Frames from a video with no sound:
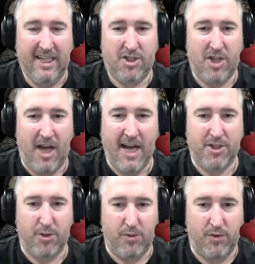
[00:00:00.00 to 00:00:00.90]

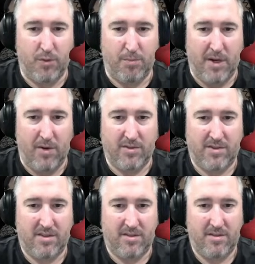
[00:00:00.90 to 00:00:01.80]
Hydra will do
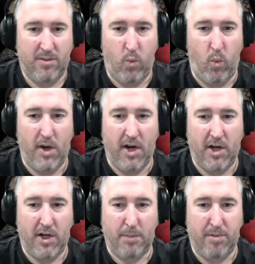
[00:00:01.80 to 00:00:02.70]
about
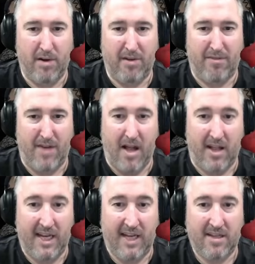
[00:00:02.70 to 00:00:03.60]
100 per
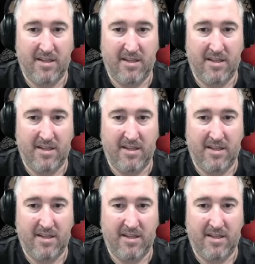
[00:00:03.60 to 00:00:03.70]
volley.